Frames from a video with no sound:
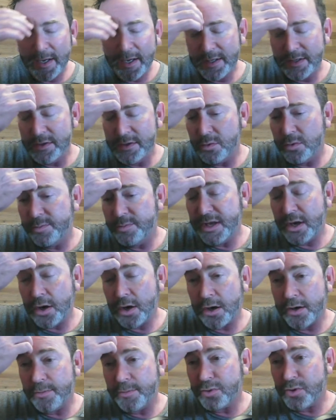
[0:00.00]
You will be
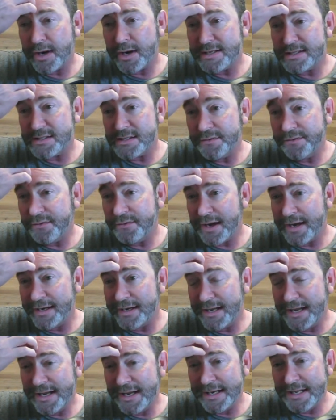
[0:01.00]
hard pressed to
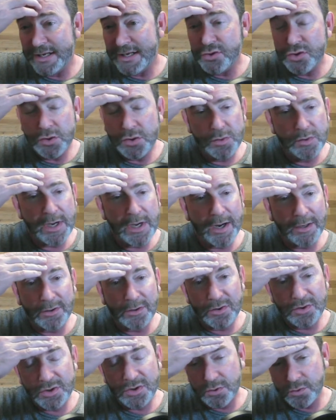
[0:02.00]
find any 2
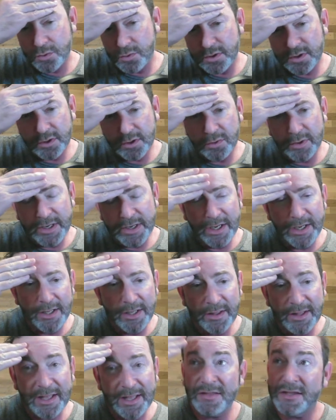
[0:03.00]
doctors who will agree
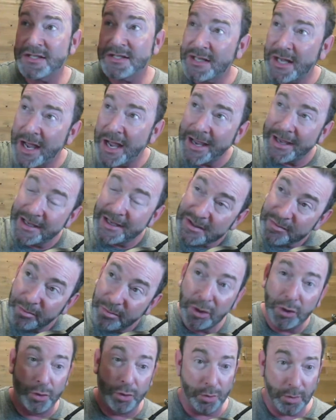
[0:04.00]
that the sky is
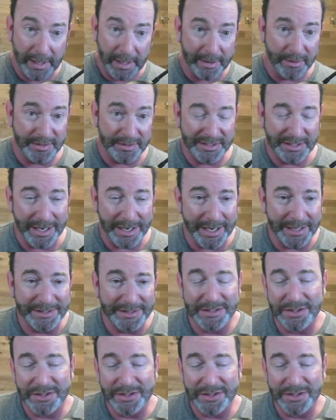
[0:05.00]
blue outside.